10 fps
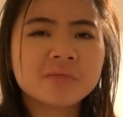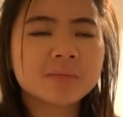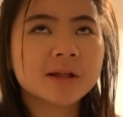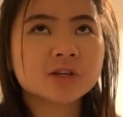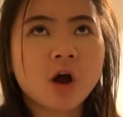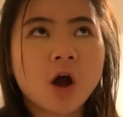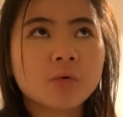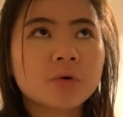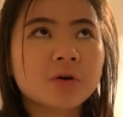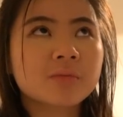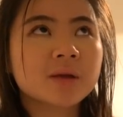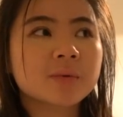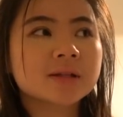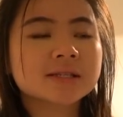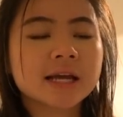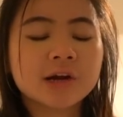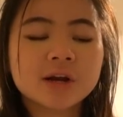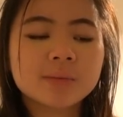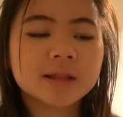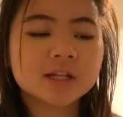Maybe it's awkward or maybe it's
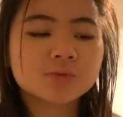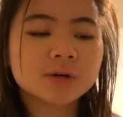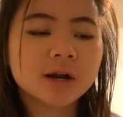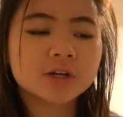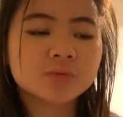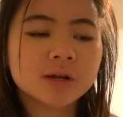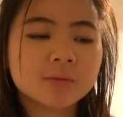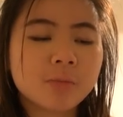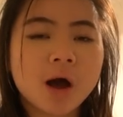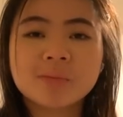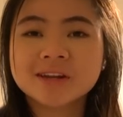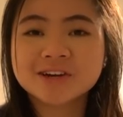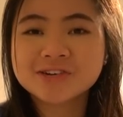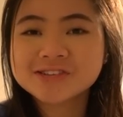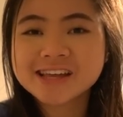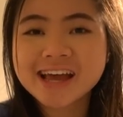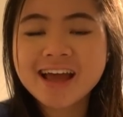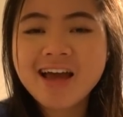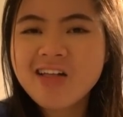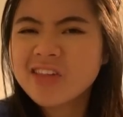scary, but that's where I just want to pop in here and say
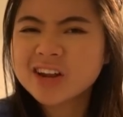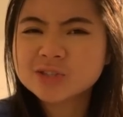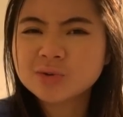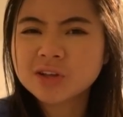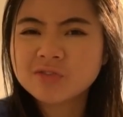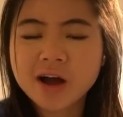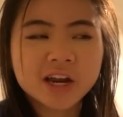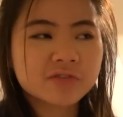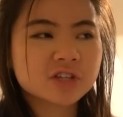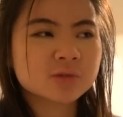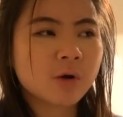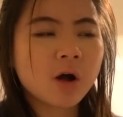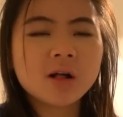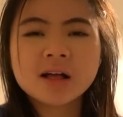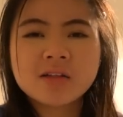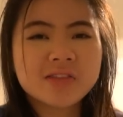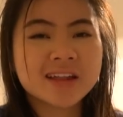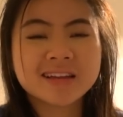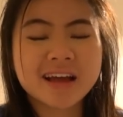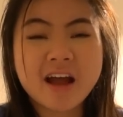that it's totally fine. If you're small,
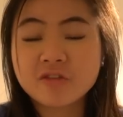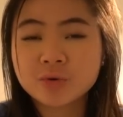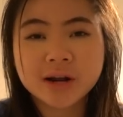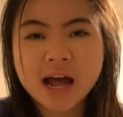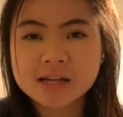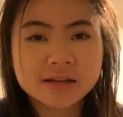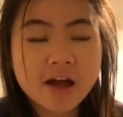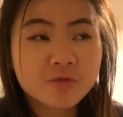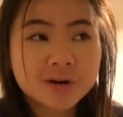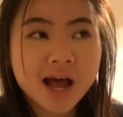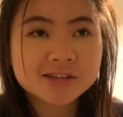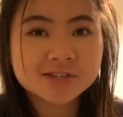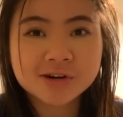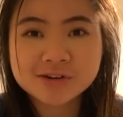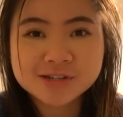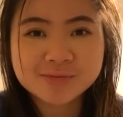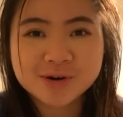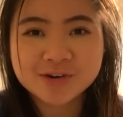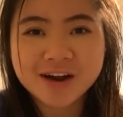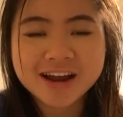then everyone has to start
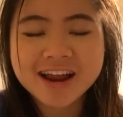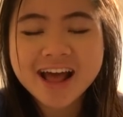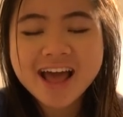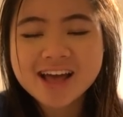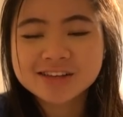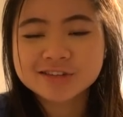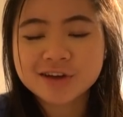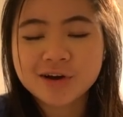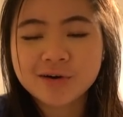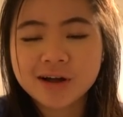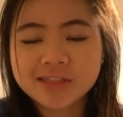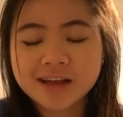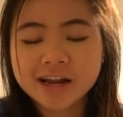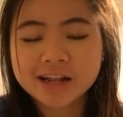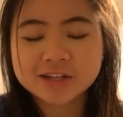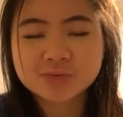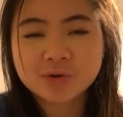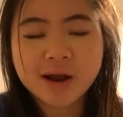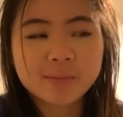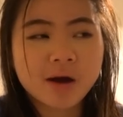somewhere, right? So I think I just want
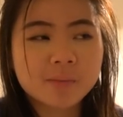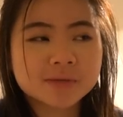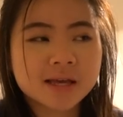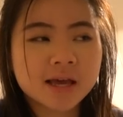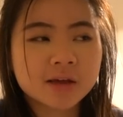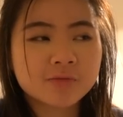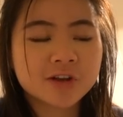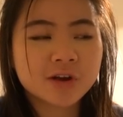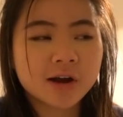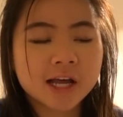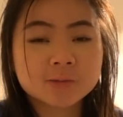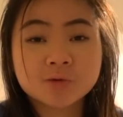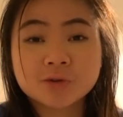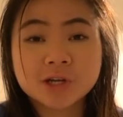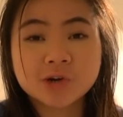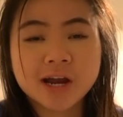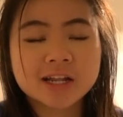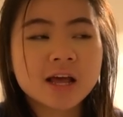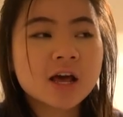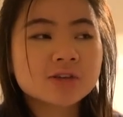to wrap up saying VidCon has been really
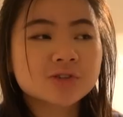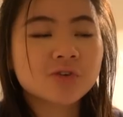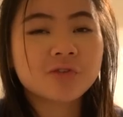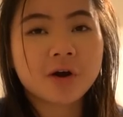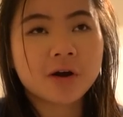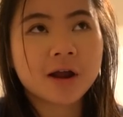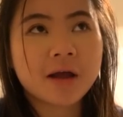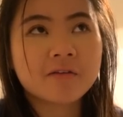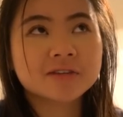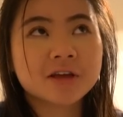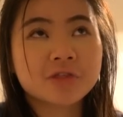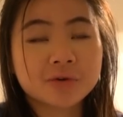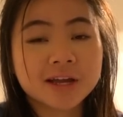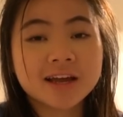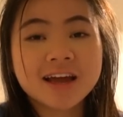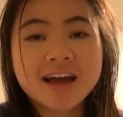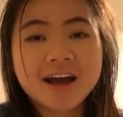great so far. I have day 3.